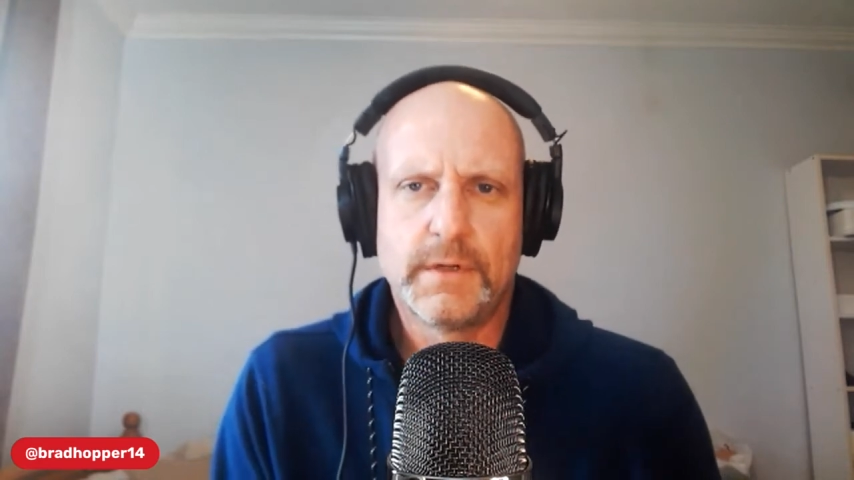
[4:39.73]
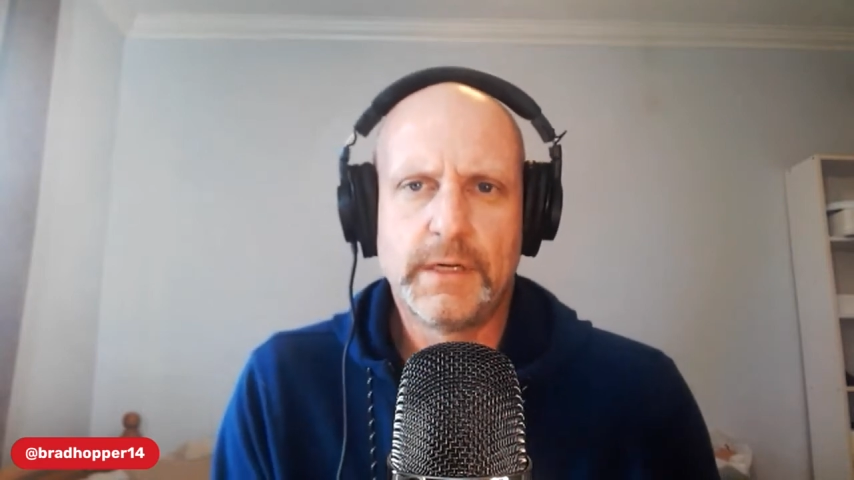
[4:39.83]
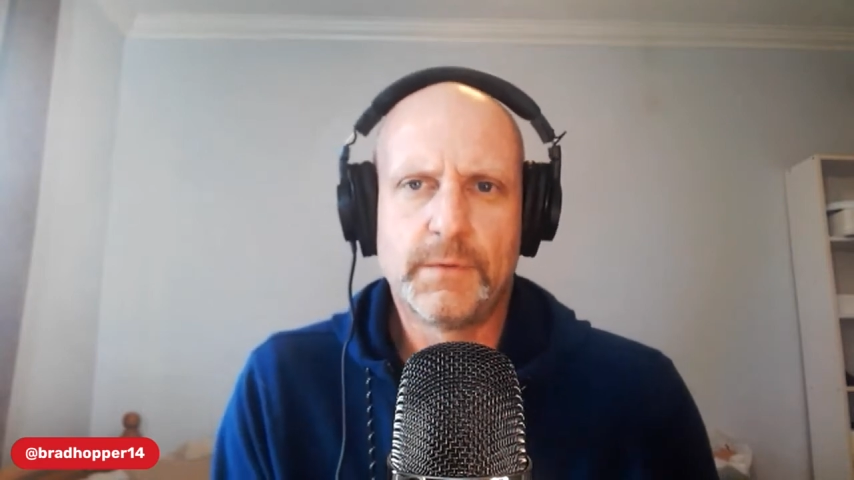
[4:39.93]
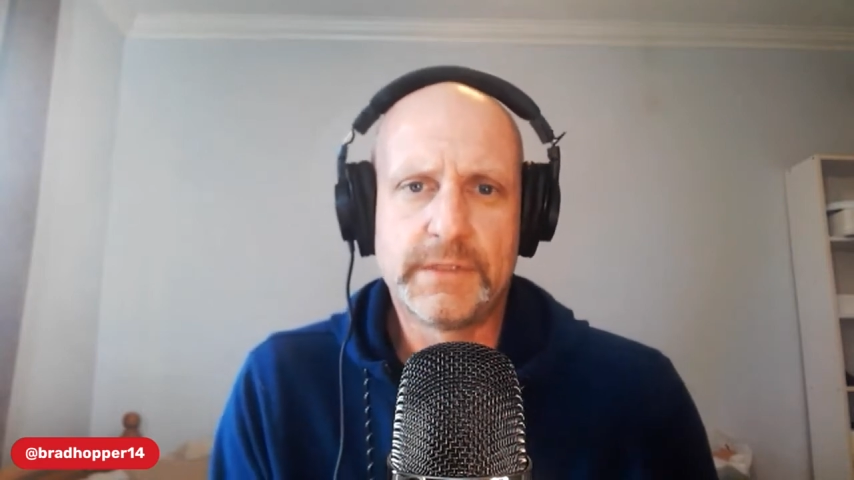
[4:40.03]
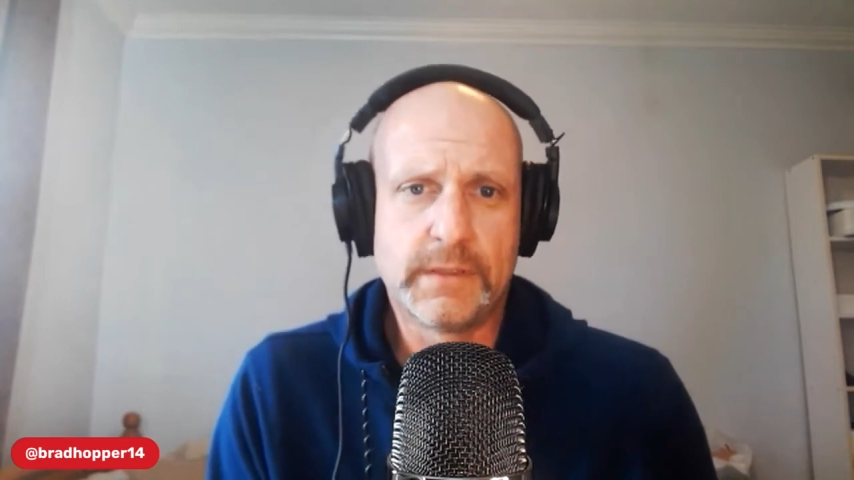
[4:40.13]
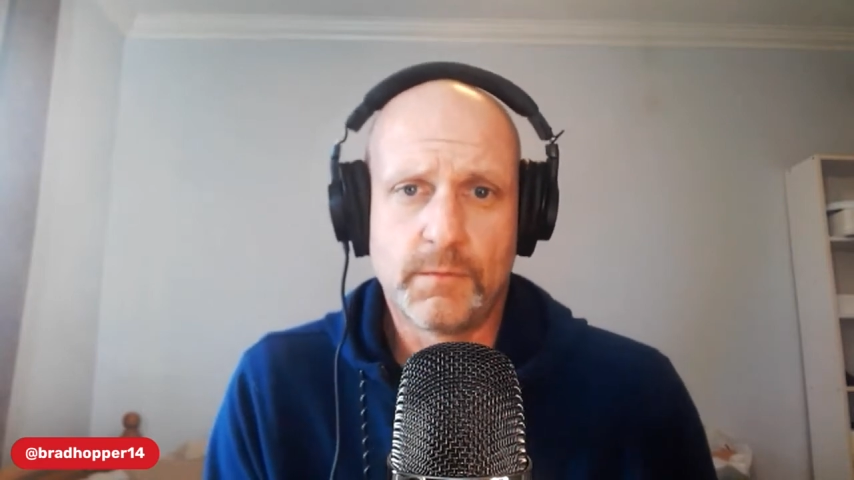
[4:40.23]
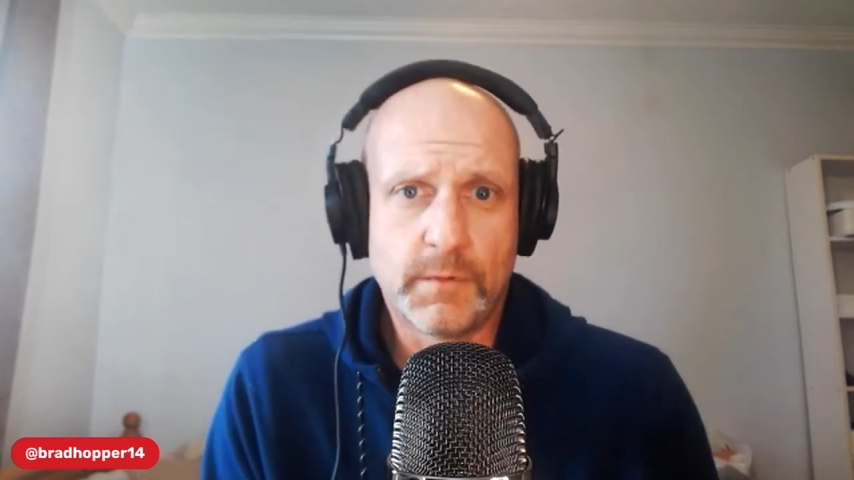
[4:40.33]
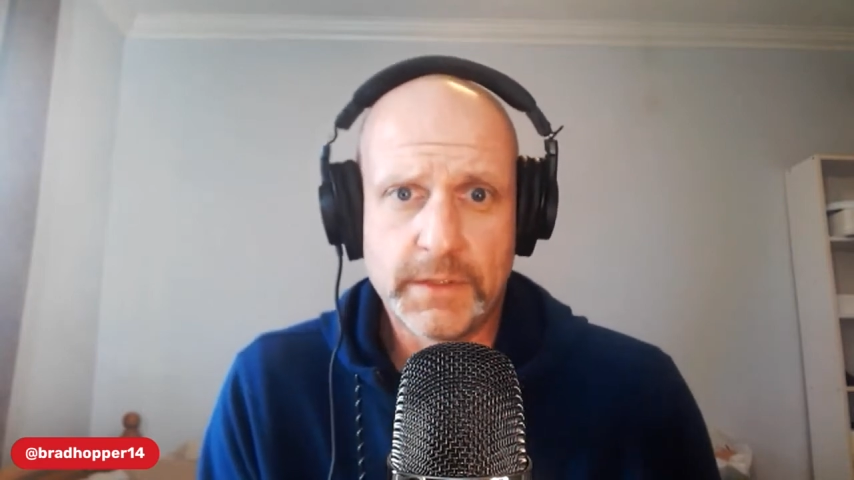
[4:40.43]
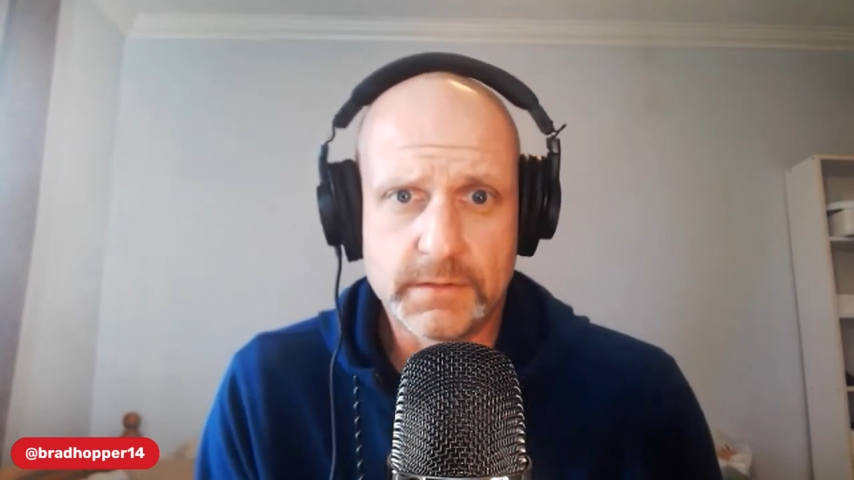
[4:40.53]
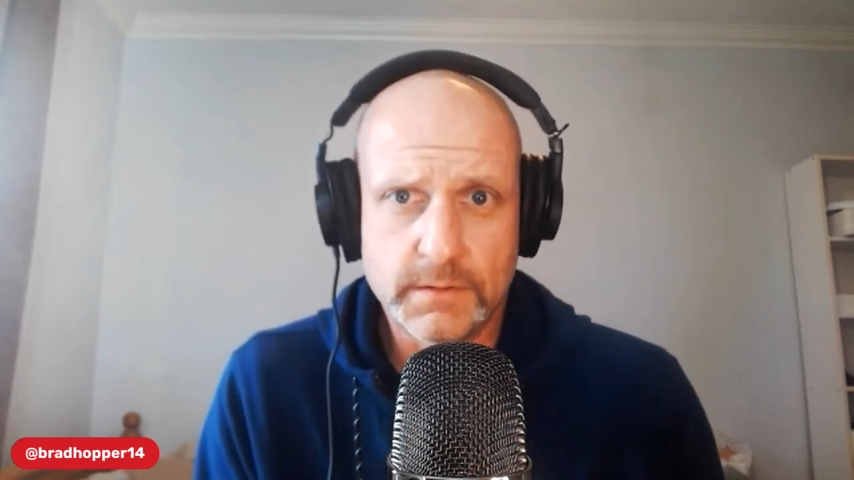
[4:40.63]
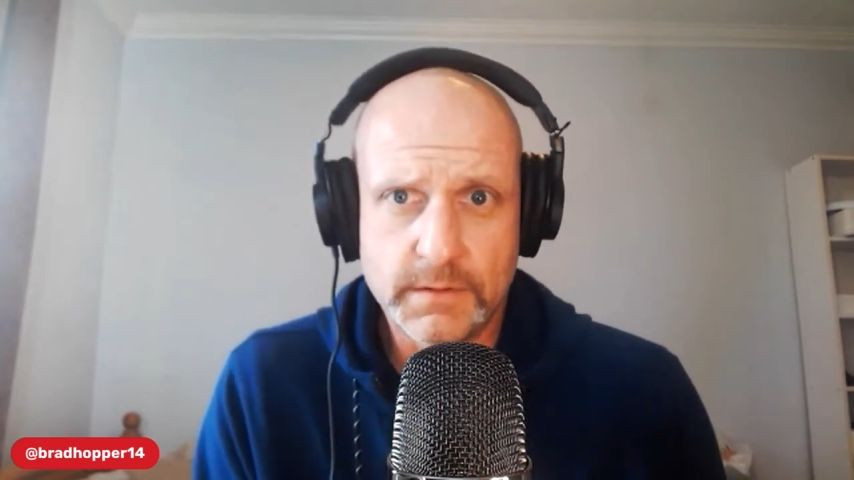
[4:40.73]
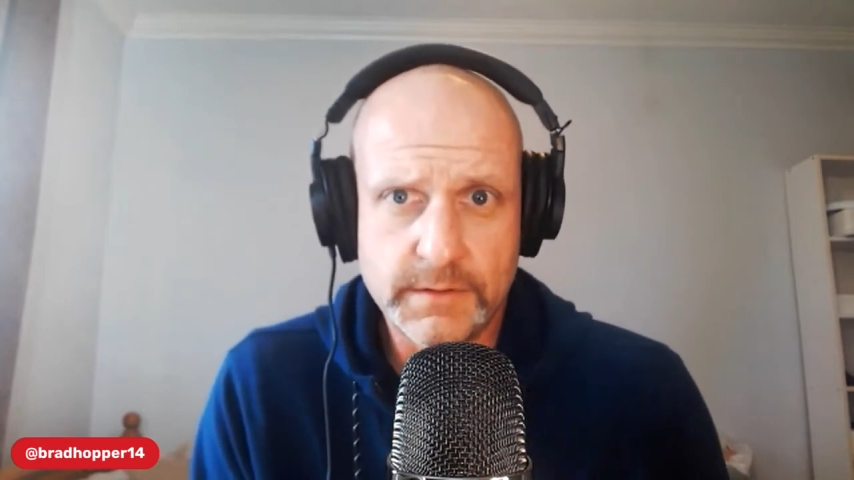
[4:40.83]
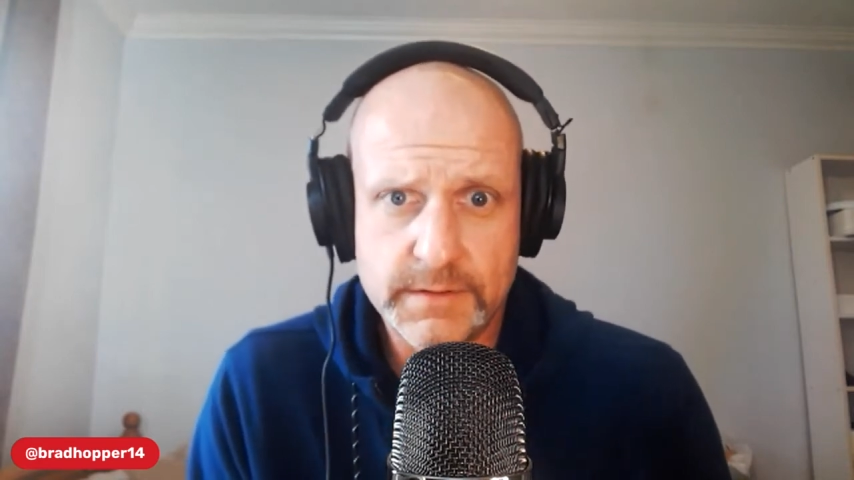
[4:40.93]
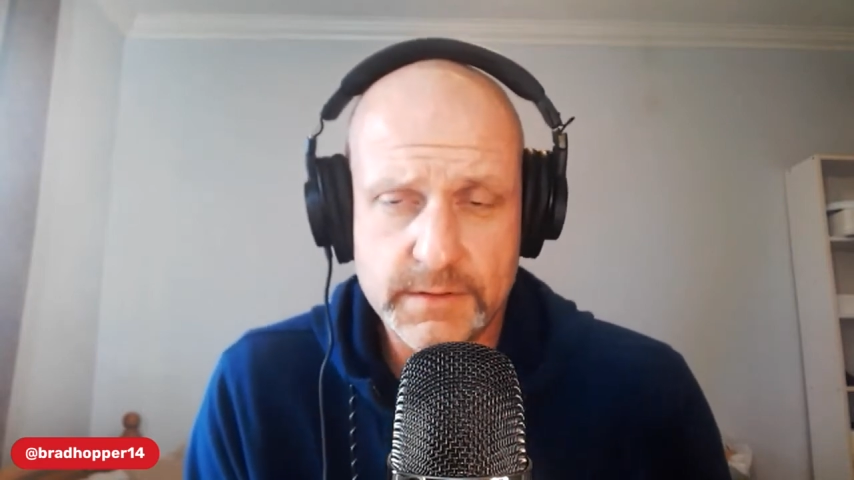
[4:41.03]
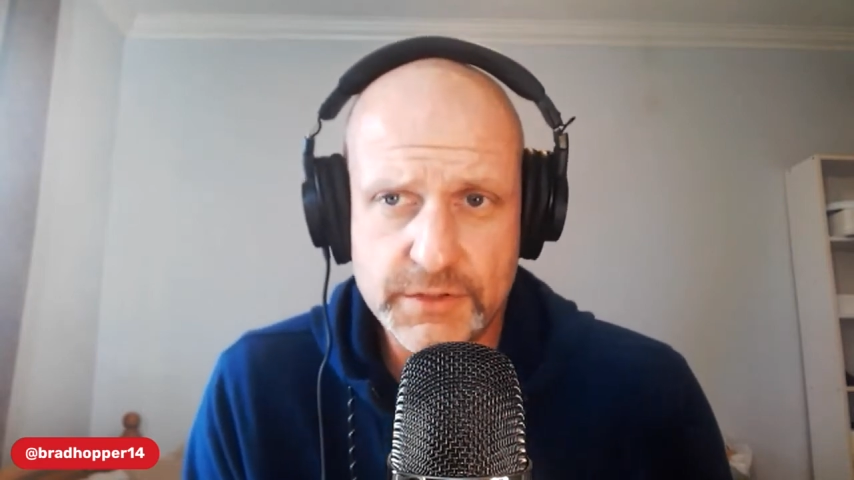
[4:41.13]
anyone dealing with mental
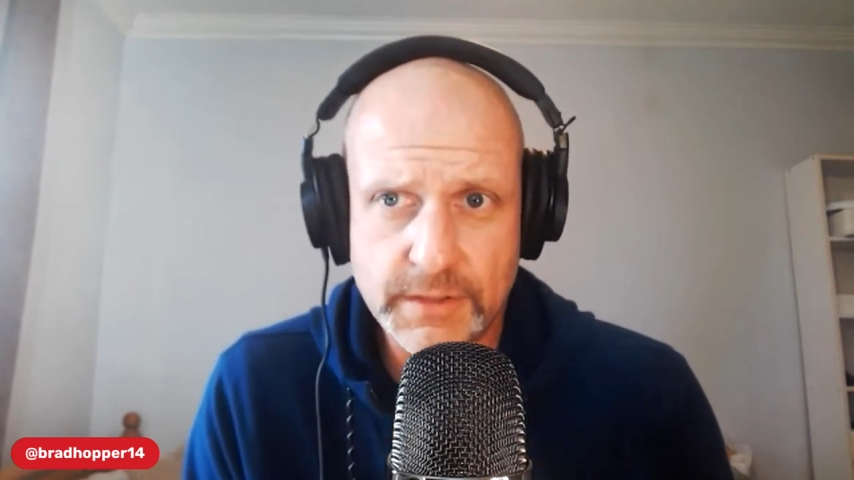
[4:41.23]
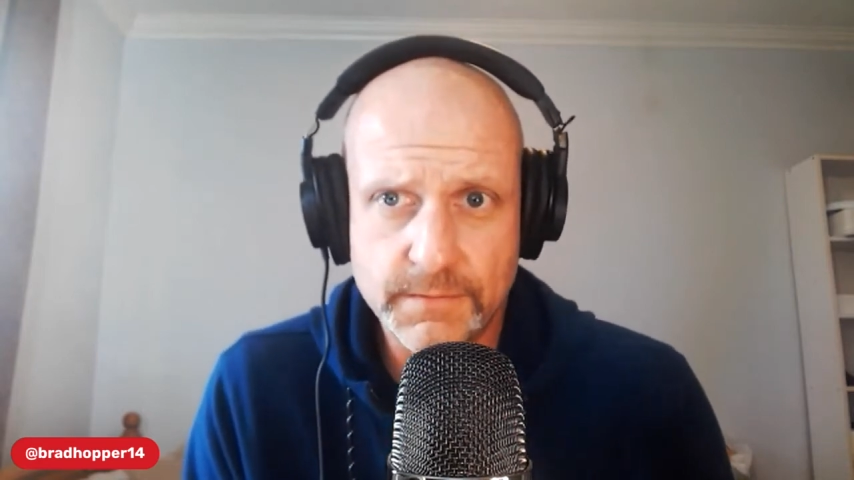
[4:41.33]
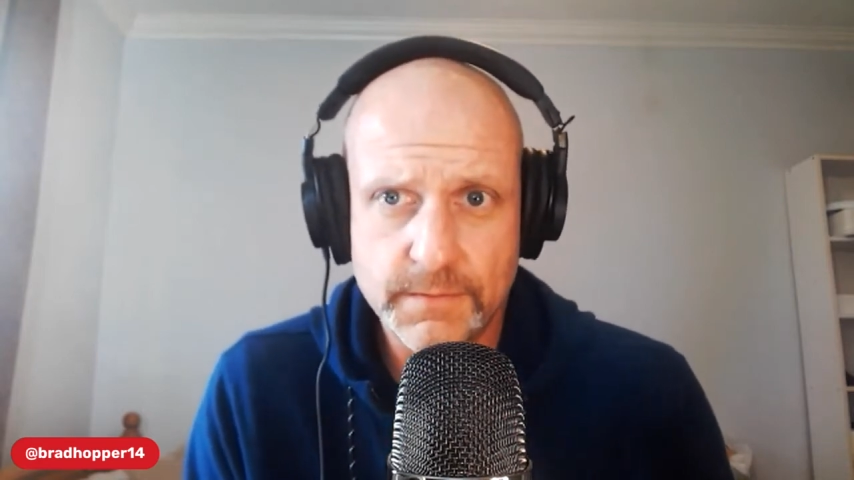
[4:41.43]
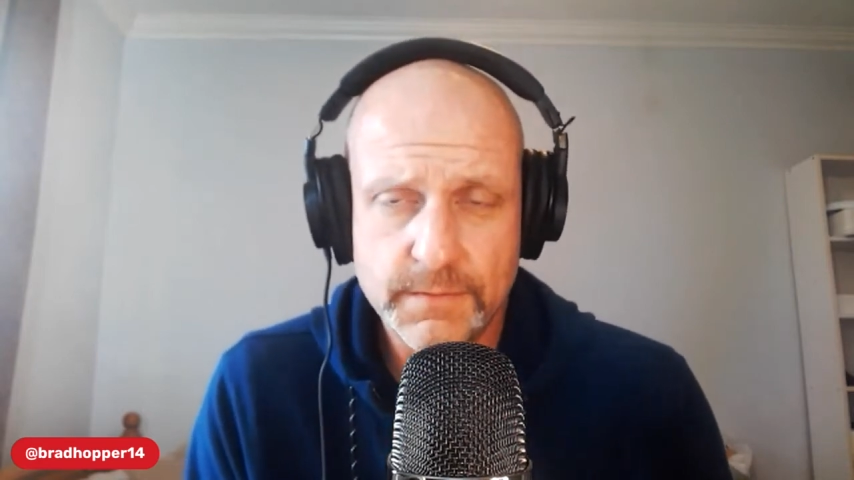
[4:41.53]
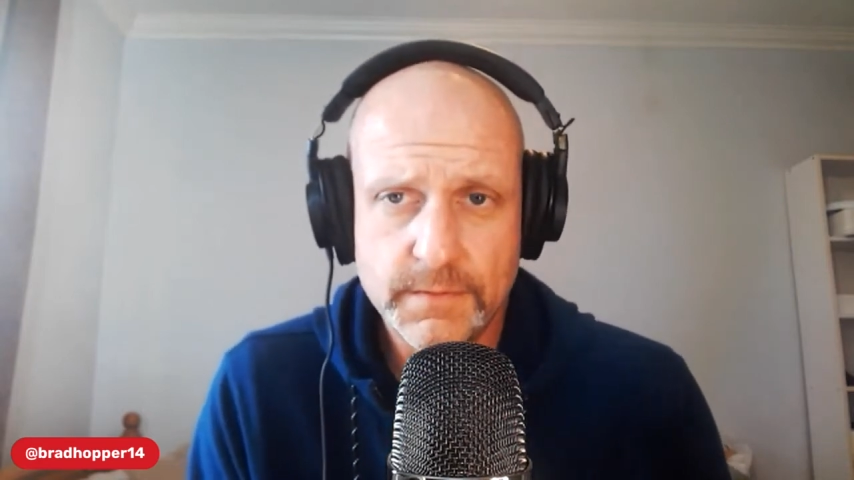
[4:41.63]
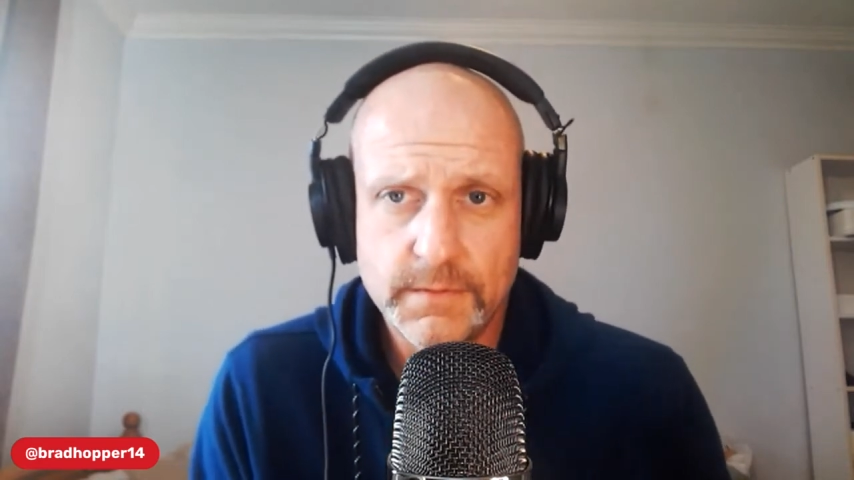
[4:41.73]
illness in general,